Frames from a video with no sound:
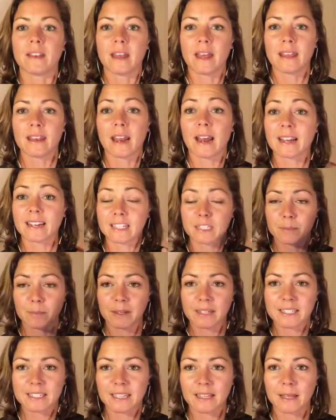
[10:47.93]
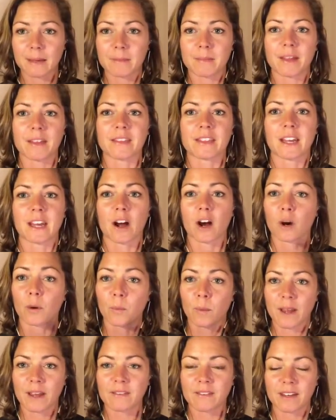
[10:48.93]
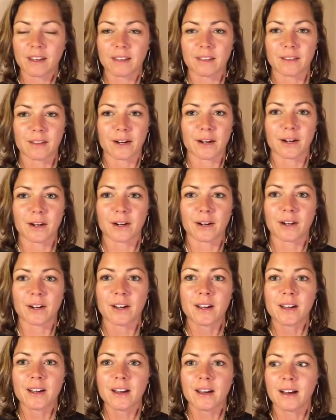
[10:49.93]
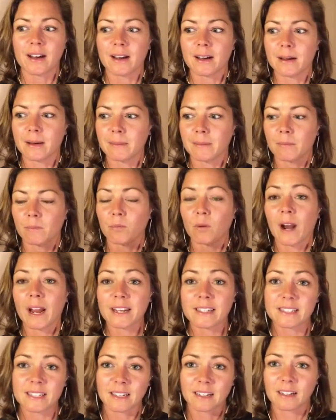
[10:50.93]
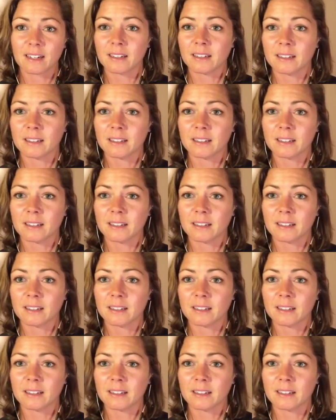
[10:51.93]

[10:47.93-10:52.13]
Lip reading: and I explained to them that they are waiving their right to